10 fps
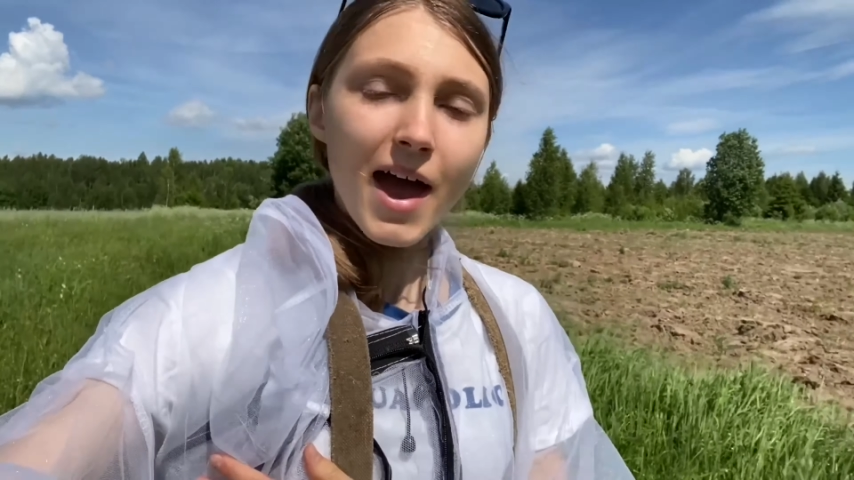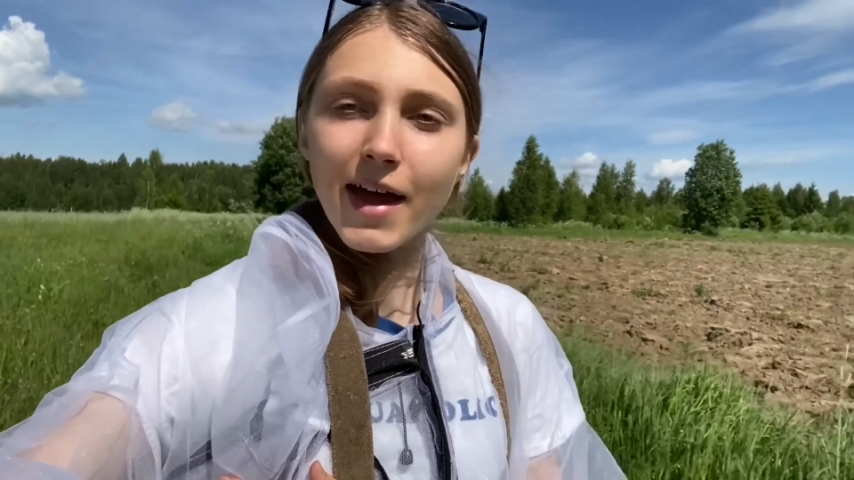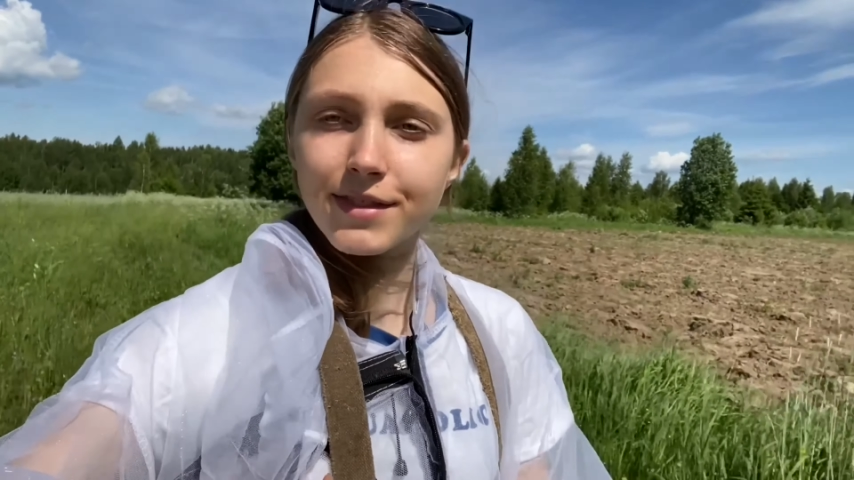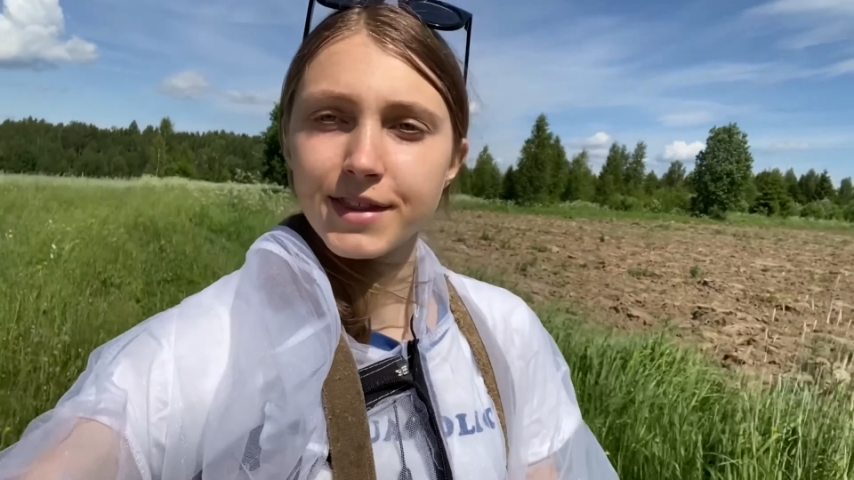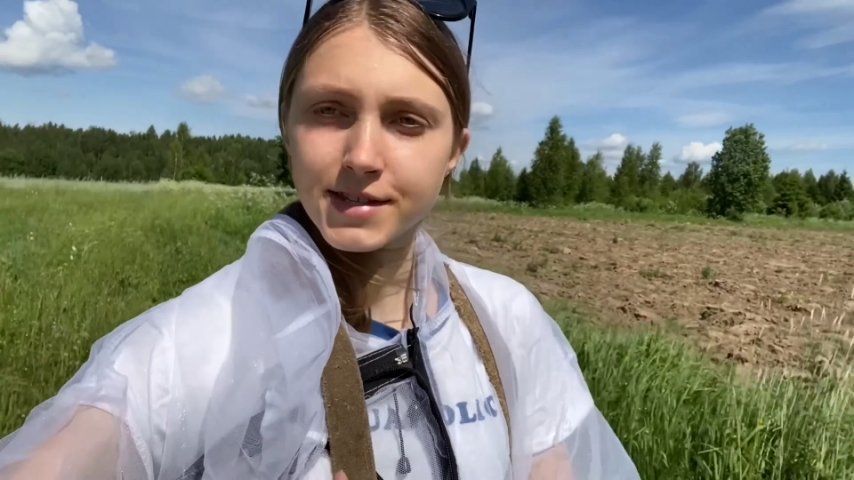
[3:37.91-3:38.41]

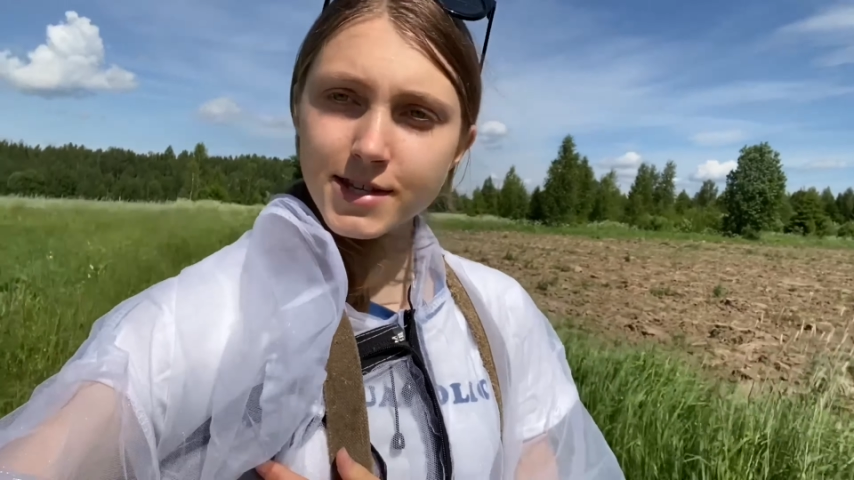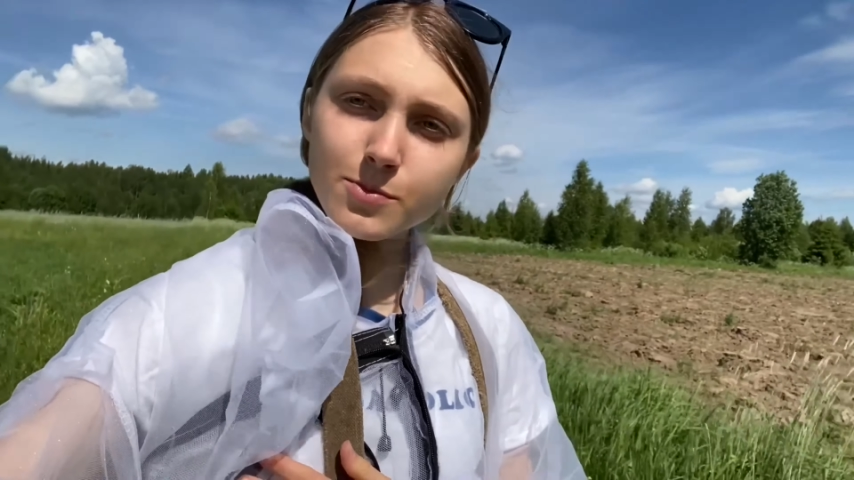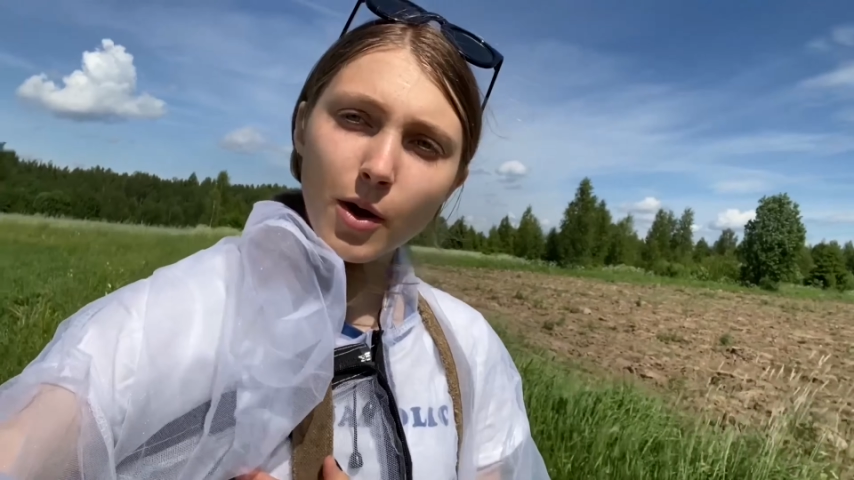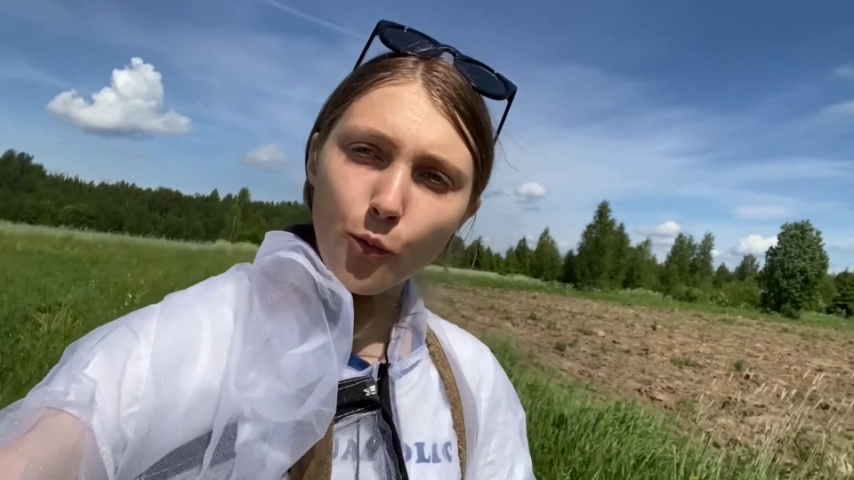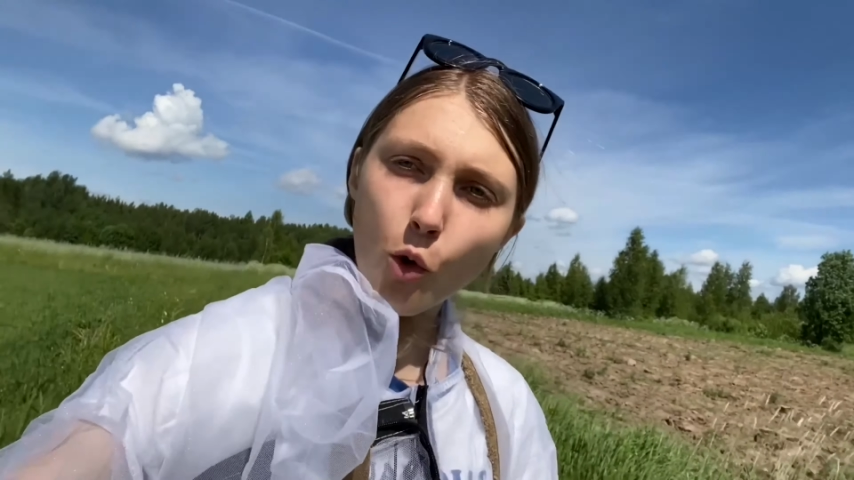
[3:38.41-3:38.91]
and this is my
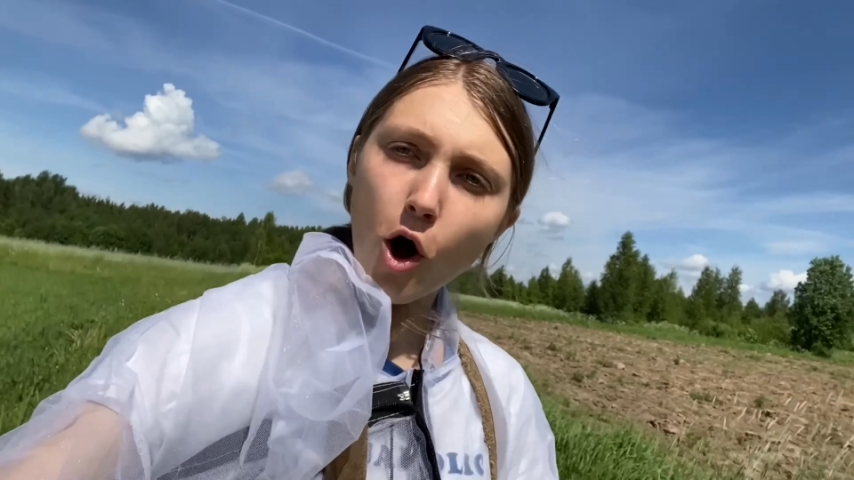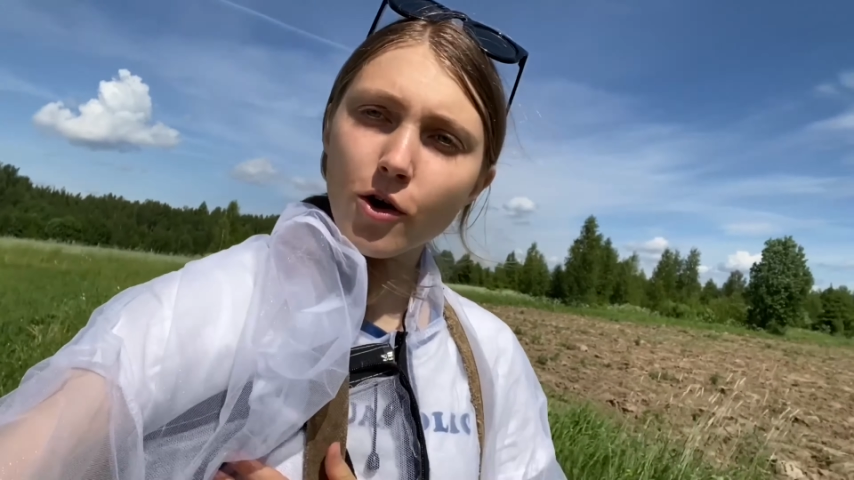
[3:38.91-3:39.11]
walk